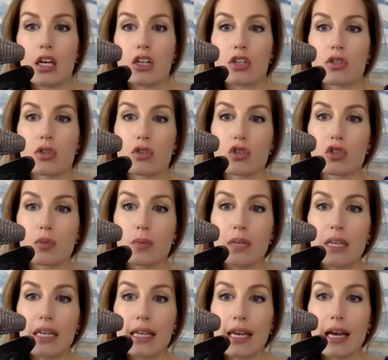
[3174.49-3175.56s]
social
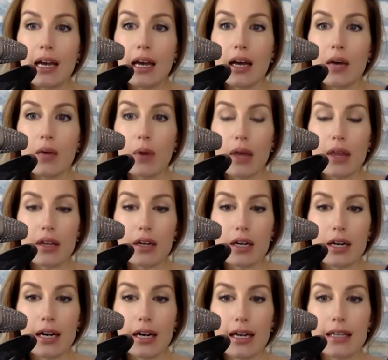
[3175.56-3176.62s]
media,
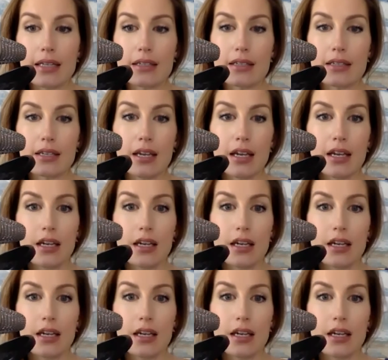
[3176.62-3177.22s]
whether it's,